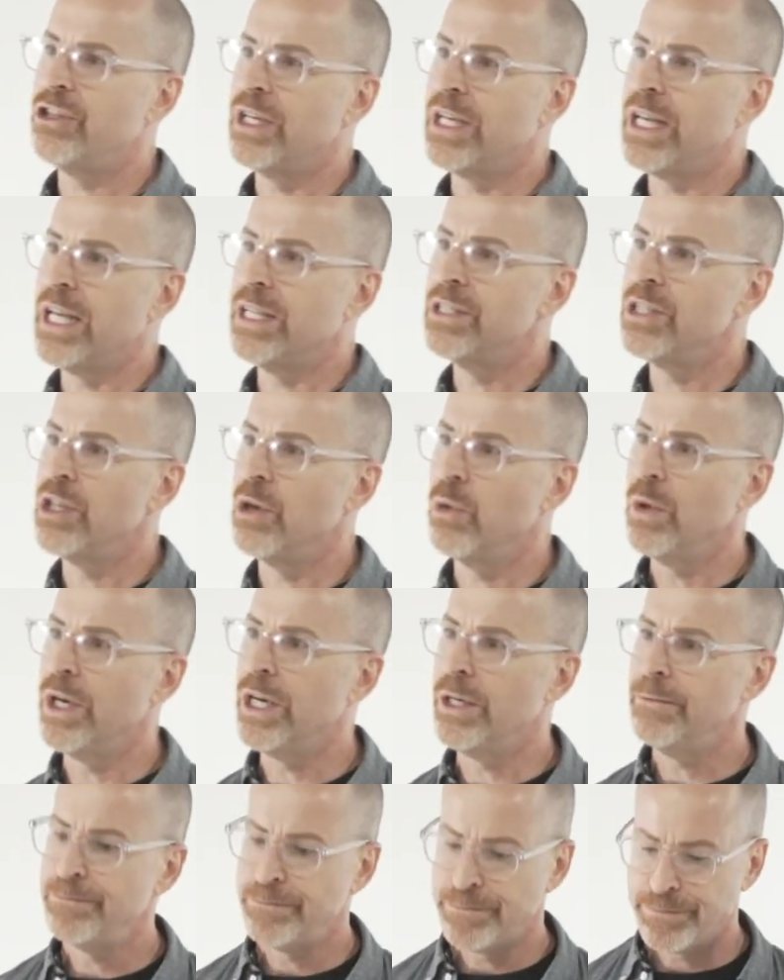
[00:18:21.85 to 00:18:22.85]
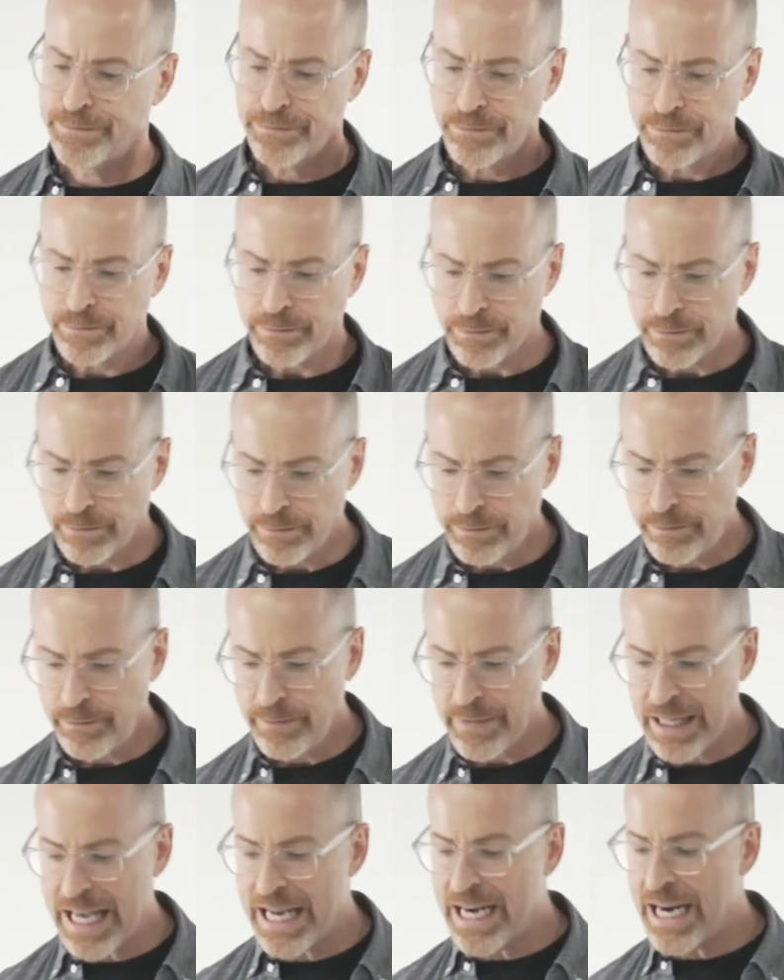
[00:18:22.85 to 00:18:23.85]
against their will.
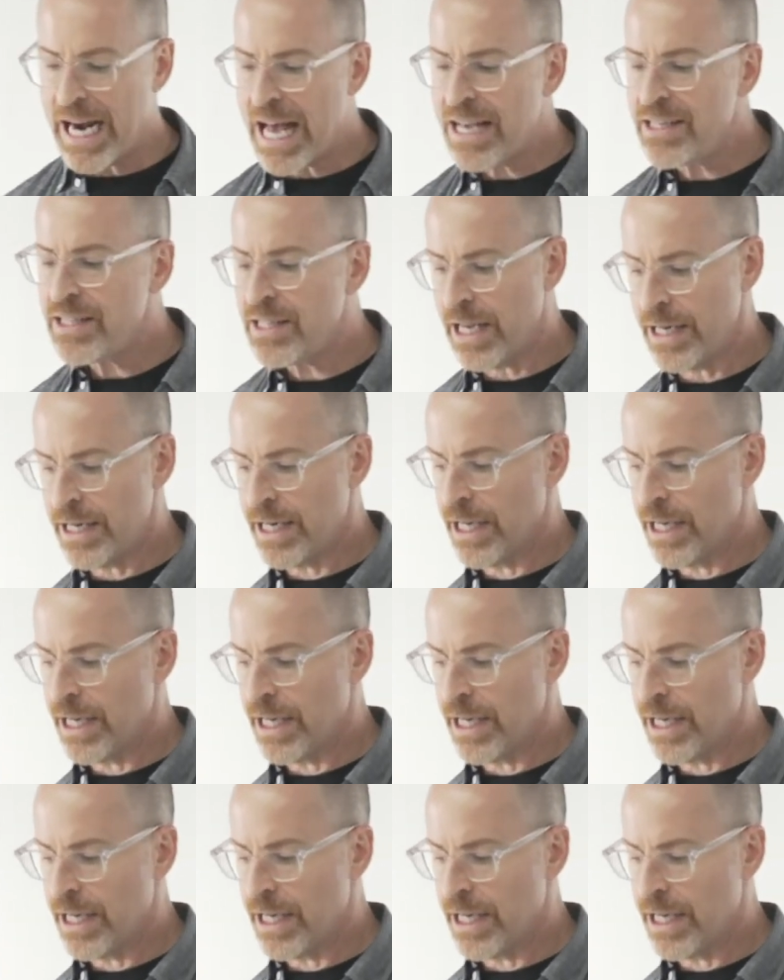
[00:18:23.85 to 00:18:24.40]
In an asset